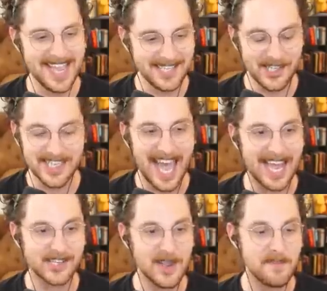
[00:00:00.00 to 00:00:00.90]
He's just
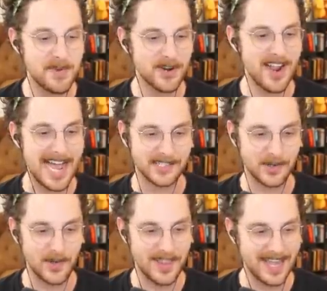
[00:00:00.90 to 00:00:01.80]
actually a pure
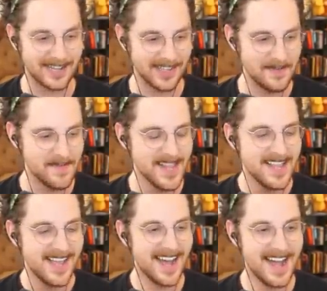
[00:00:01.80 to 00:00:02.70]
asshole in that clip.
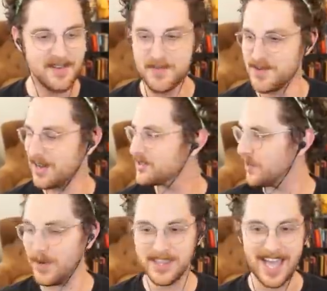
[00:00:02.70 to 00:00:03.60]
Uh, and Ronaldo's
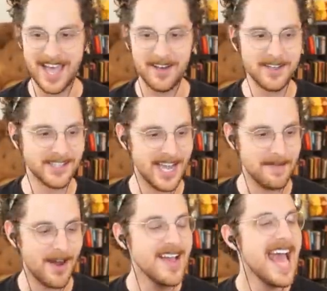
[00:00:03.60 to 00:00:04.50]
like, "What the hell are you talking
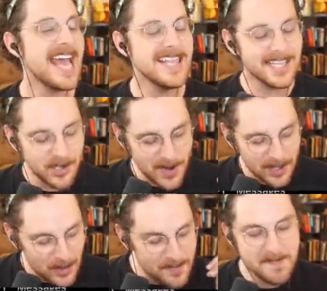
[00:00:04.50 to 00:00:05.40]
about?" And then to
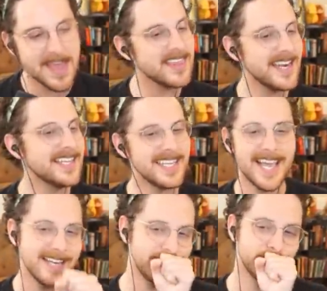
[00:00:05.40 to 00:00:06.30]
include Myth in at
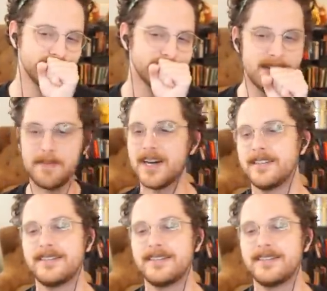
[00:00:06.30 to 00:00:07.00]
the end, come on.